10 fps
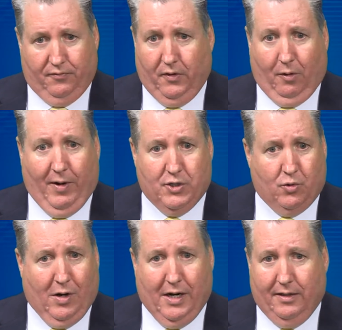If you've got a
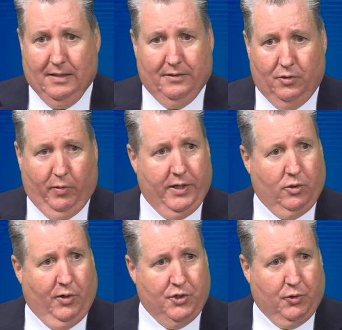restaurant, you want to
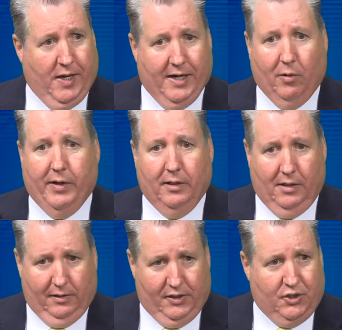increase your catering,
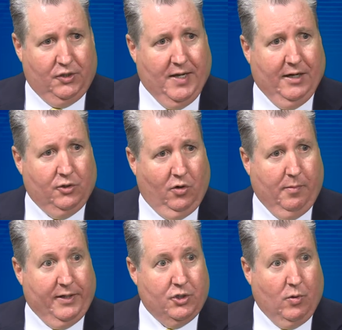let's sit down and talk
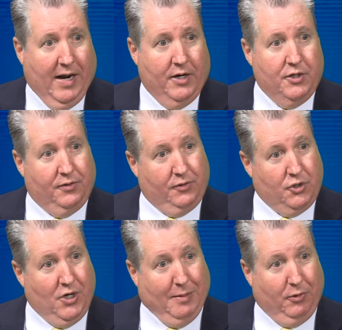about a strategy that the
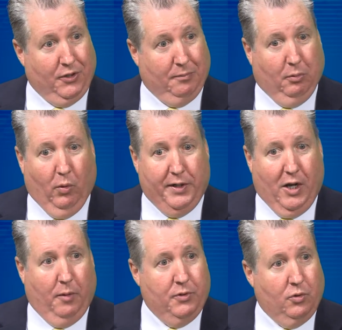Chamber can employ to
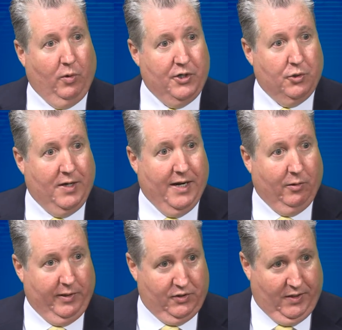help you increase your
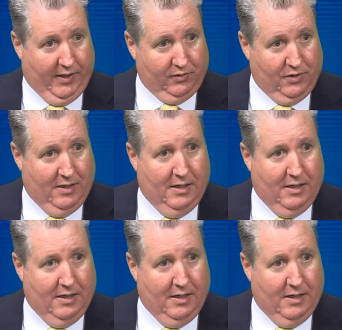catering sales.